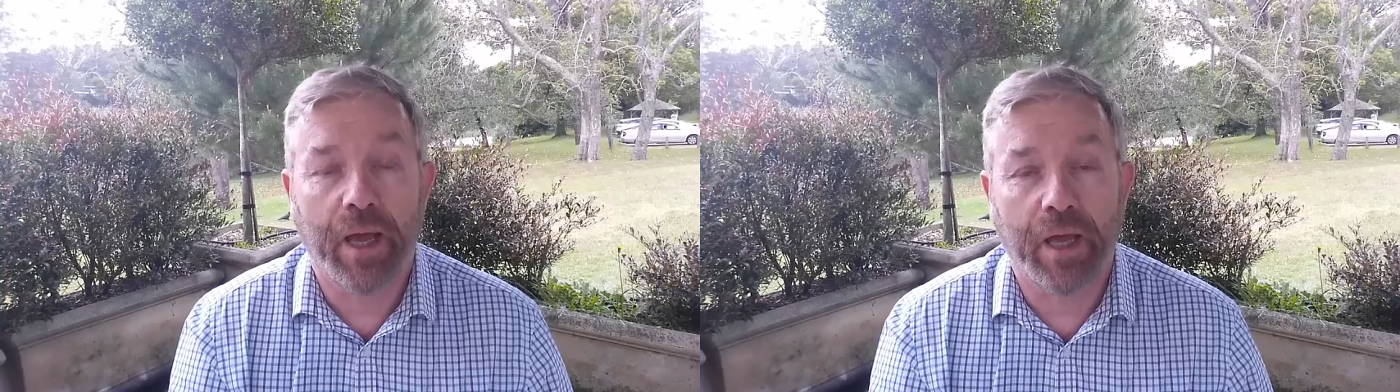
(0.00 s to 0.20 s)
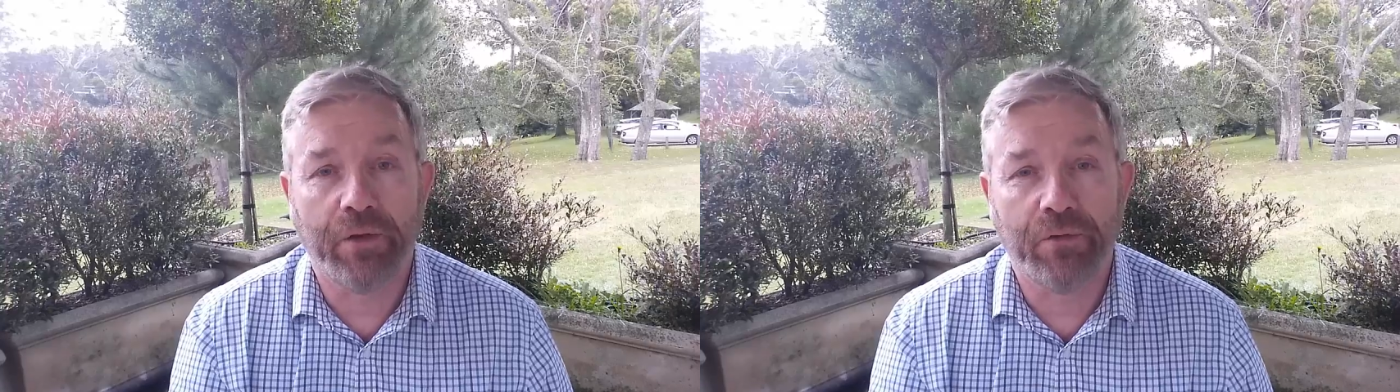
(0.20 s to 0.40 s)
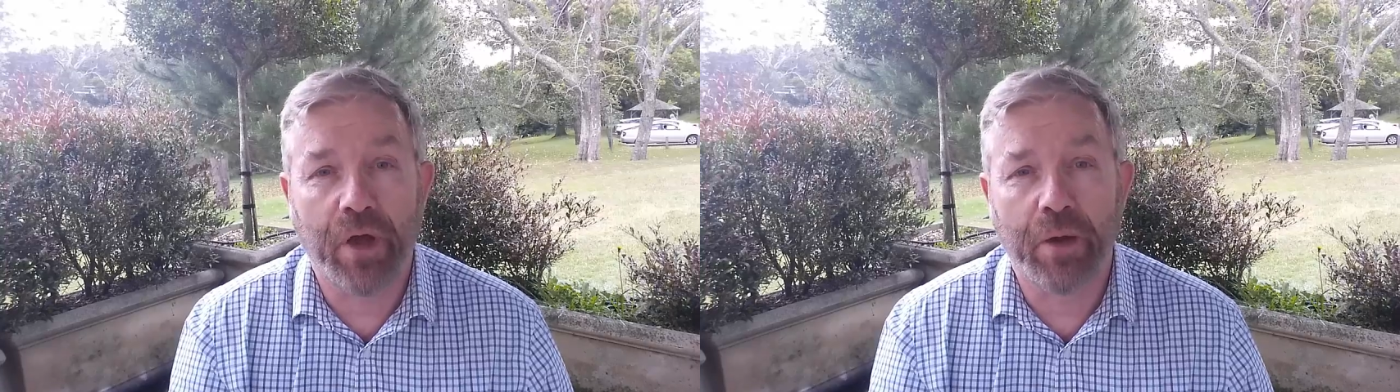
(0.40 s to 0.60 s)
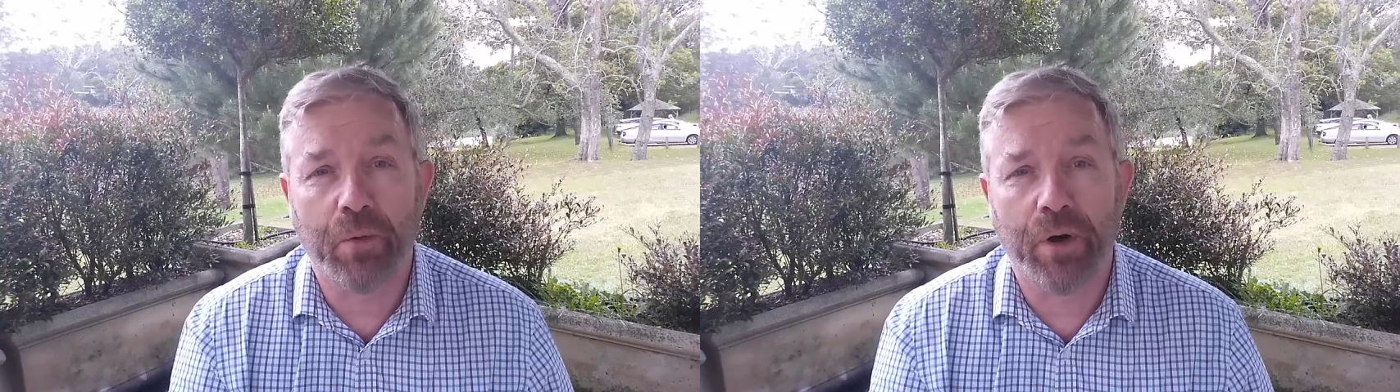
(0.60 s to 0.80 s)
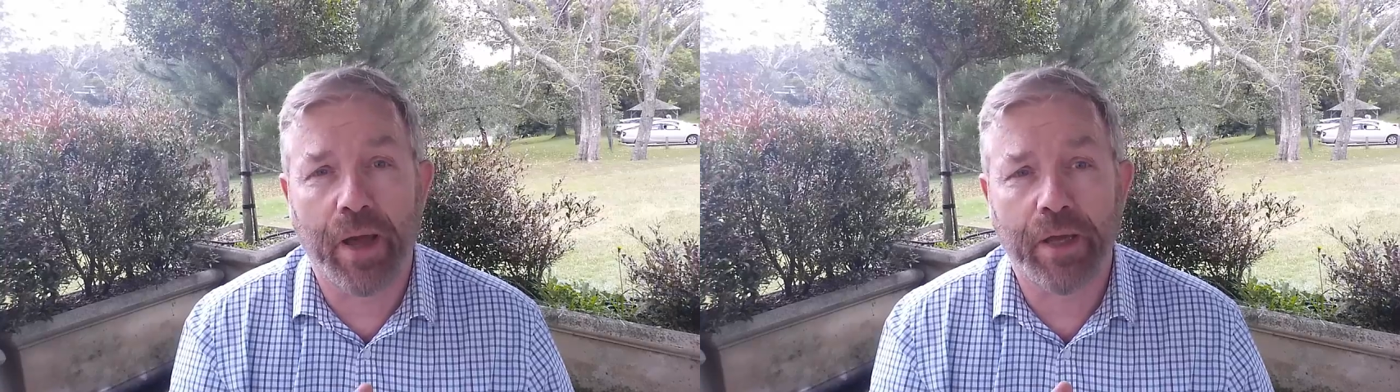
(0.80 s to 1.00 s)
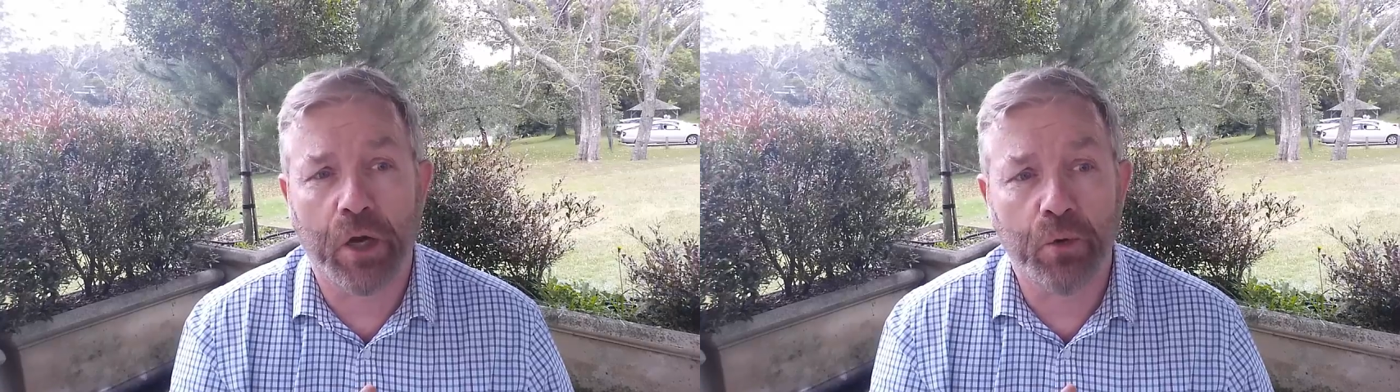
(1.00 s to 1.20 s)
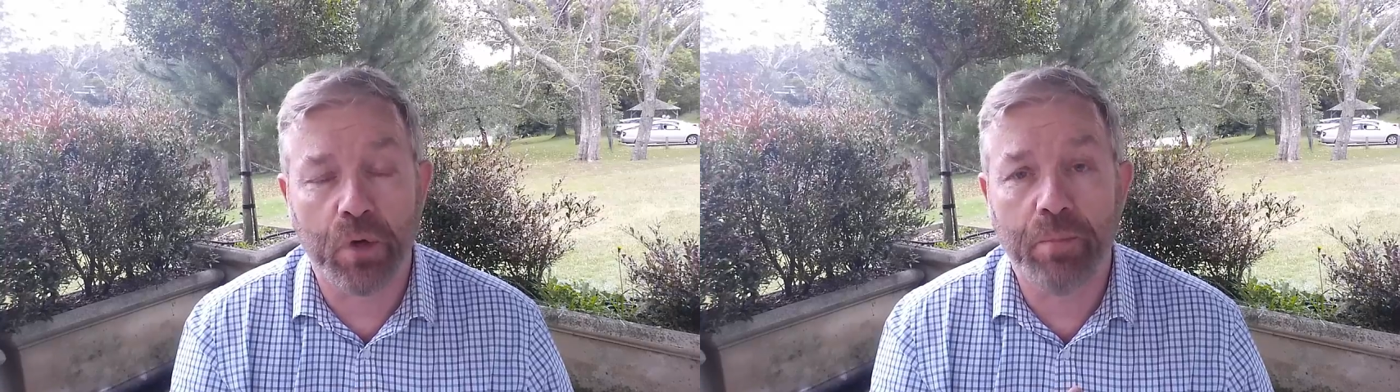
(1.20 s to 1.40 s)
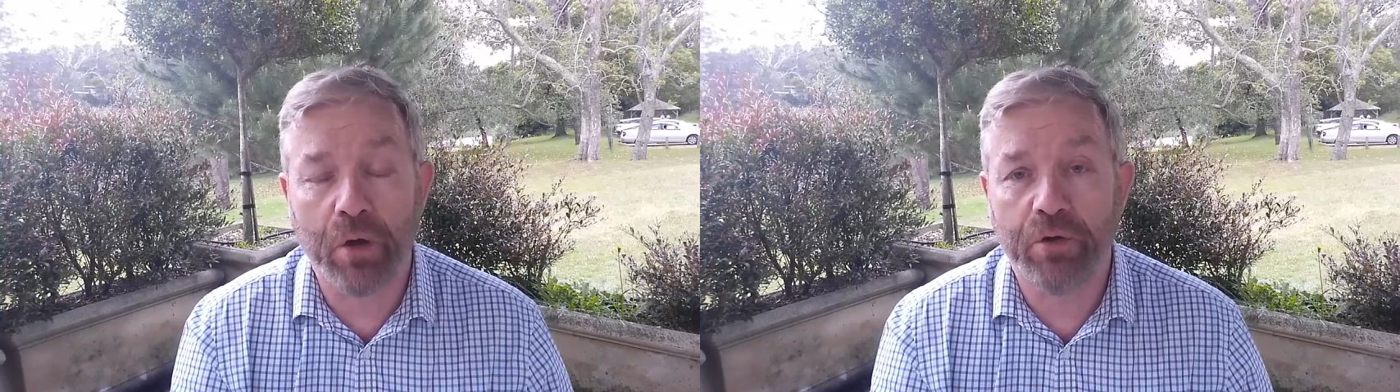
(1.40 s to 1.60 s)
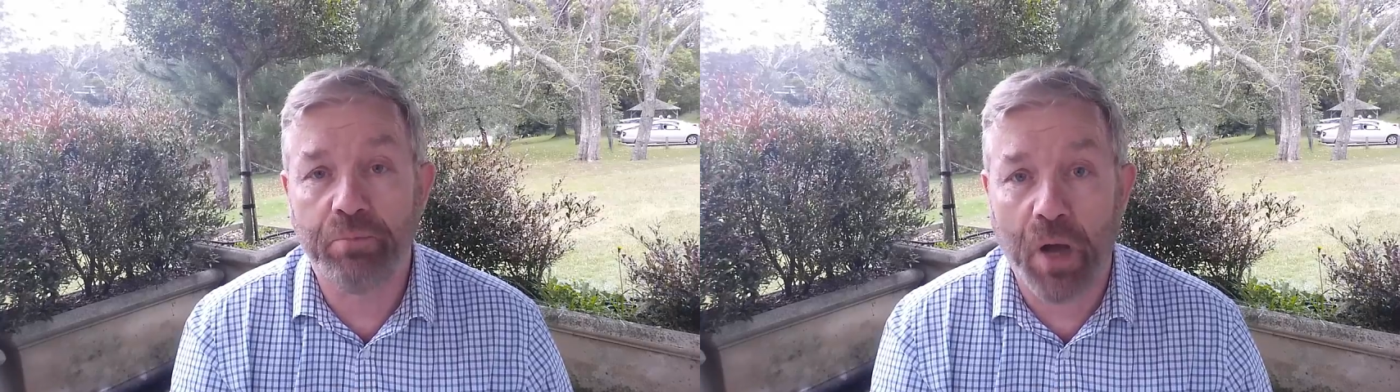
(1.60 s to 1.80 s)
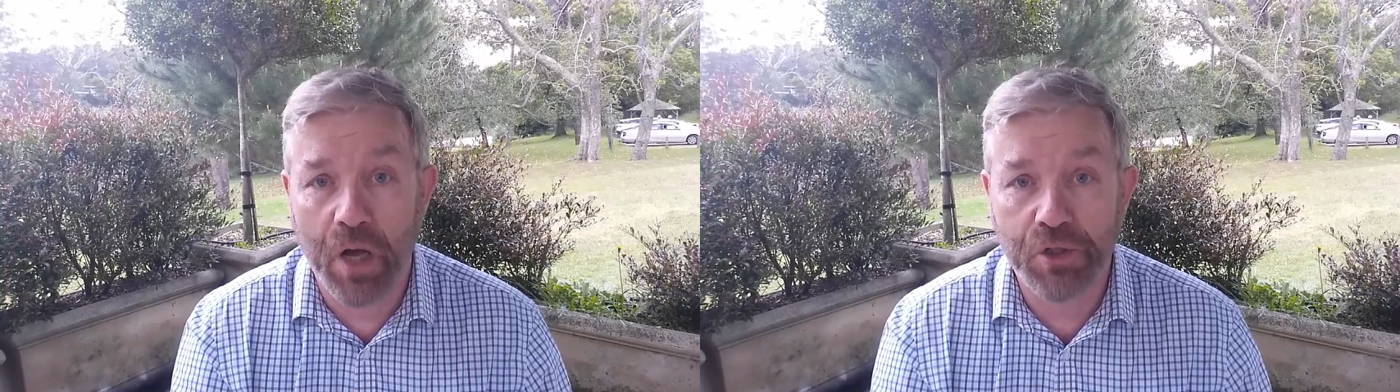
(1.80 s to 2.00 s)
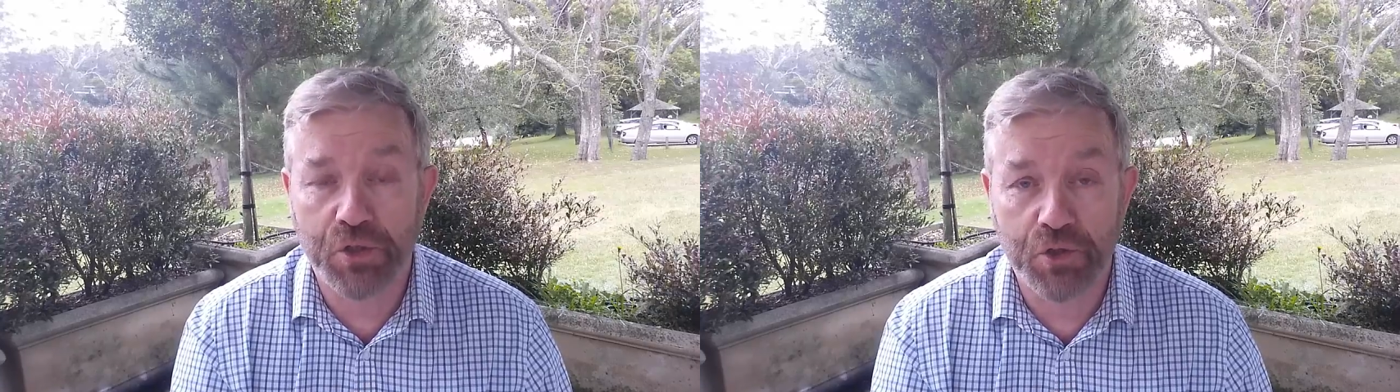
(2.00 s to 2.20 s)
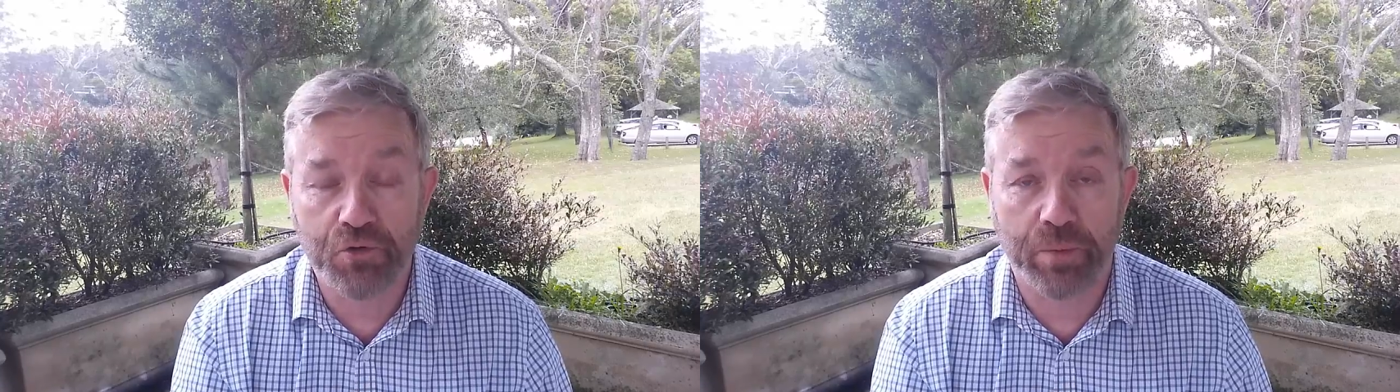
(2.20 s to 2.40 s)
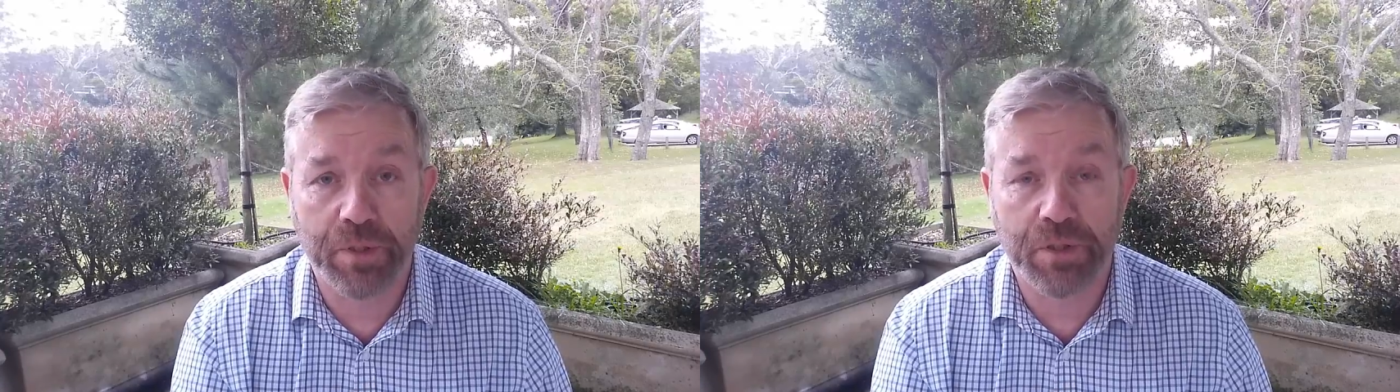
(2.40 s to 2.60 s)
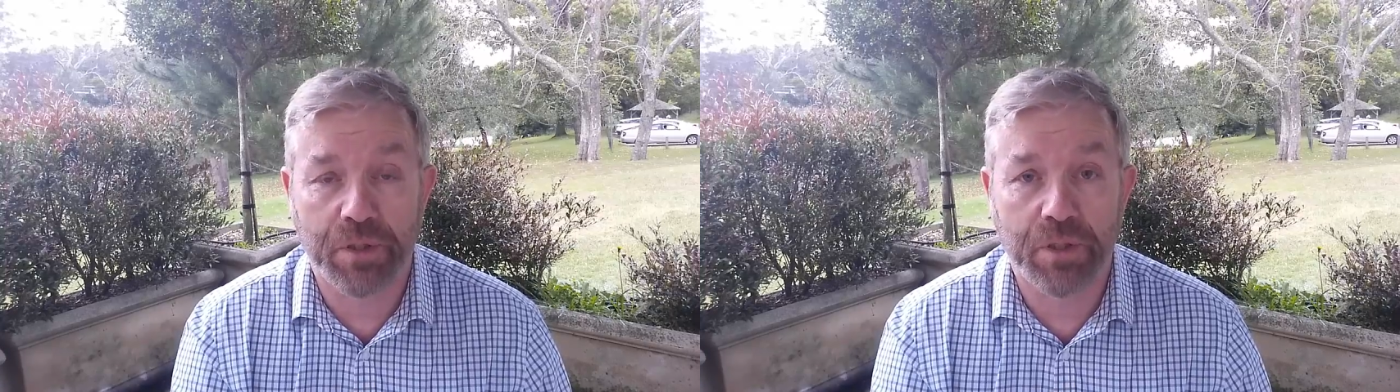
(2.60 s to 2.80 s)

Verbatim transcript: and they were a, an automotive parts distributor.